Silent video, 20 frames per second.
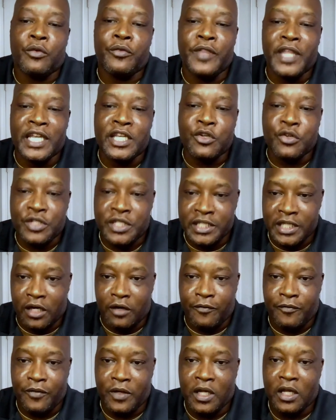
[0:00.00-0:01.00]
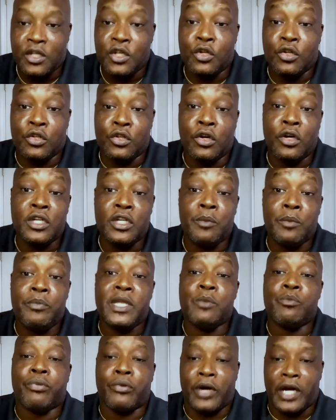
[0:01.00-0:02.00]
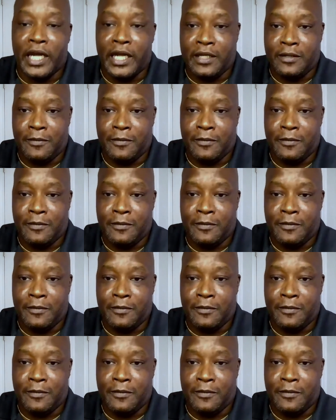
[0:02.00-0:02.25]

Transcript: than yourself. You learn to be Brian.